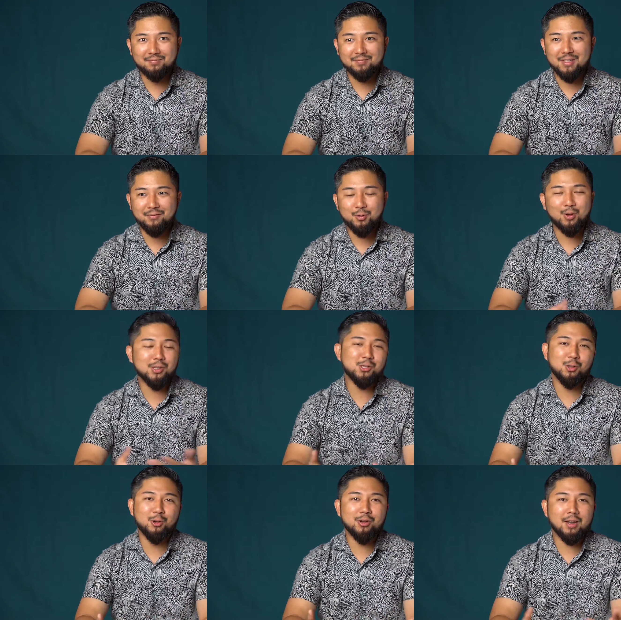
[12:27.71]
If you wanted to
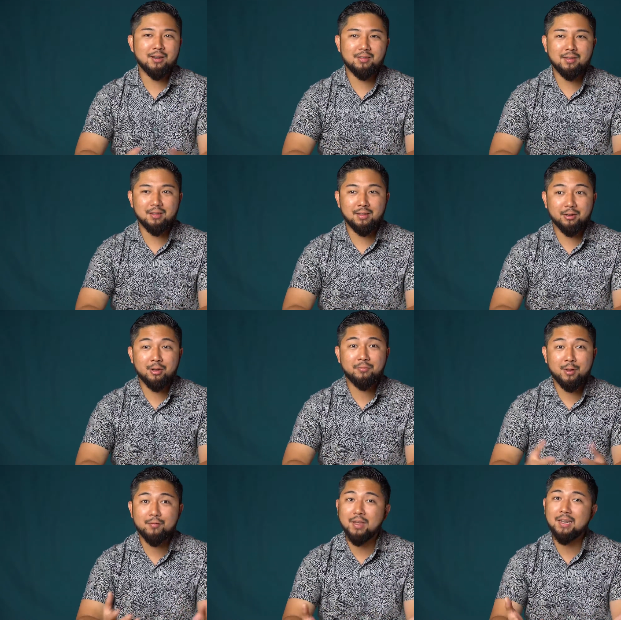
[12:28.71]
learn anything, and literally, if
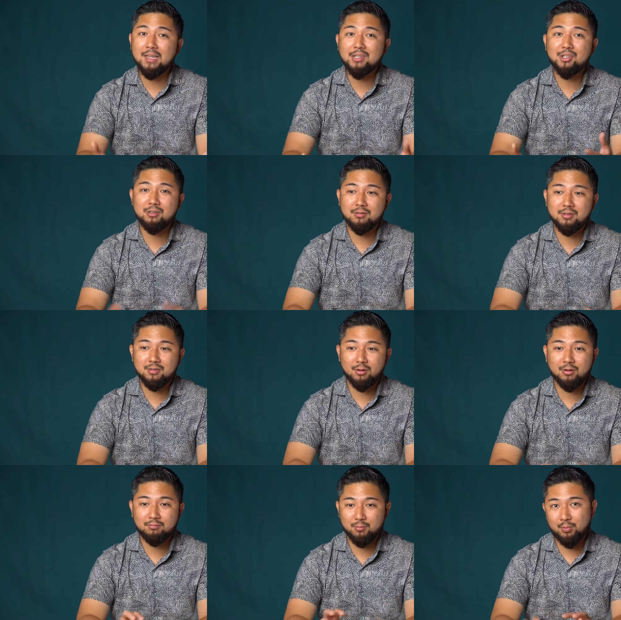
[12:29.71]
you have any issues
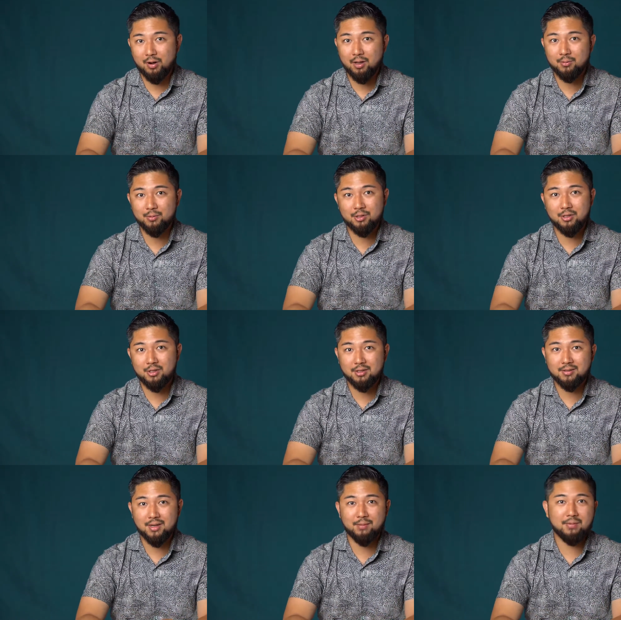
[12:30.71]
or problems, you could
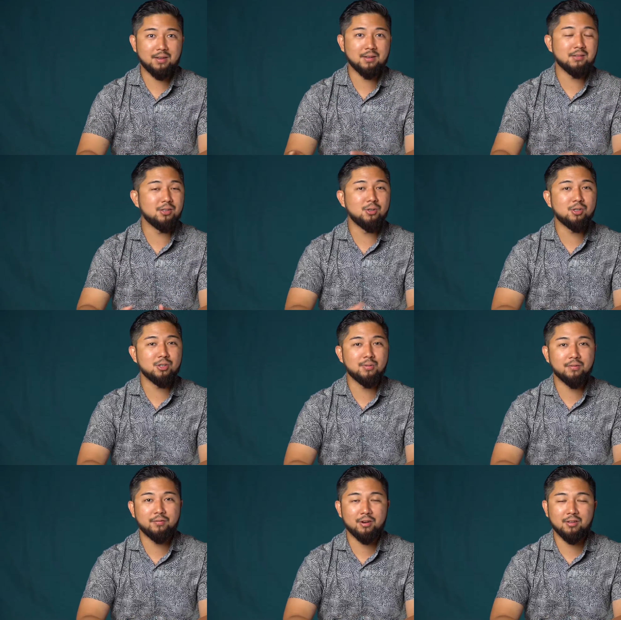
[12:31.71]
just type that into YouTube
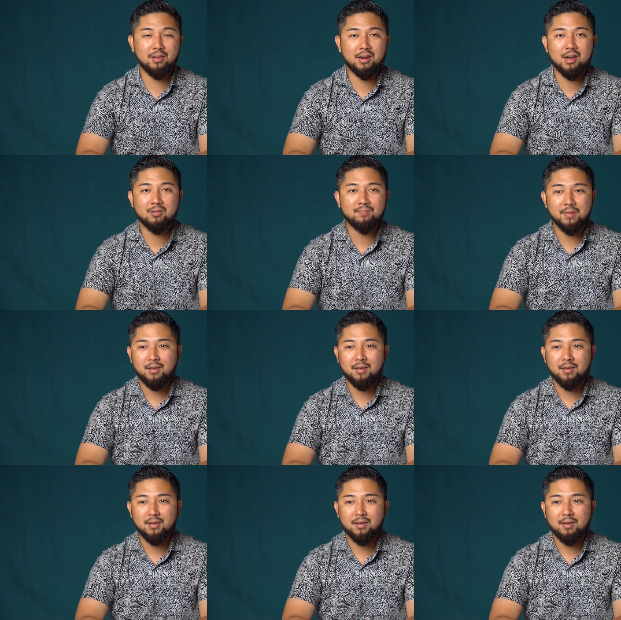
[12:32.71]
and figure that out.